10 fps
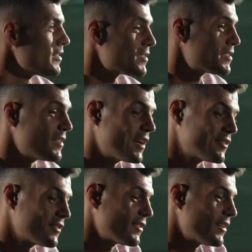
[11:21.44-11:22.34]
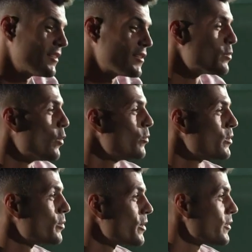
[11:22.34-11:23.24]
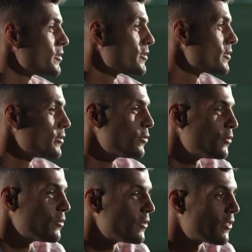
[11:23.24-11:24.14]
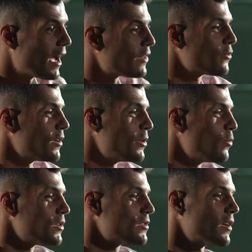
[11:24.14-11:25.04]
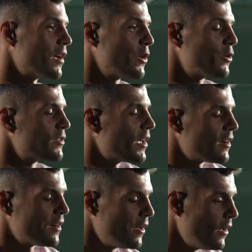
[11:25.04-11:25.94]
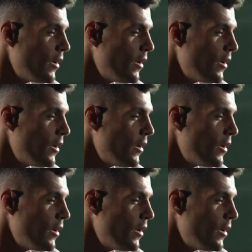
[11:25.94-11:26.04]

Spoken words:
I didn't see that in this moment because the adrenaline was a lot there.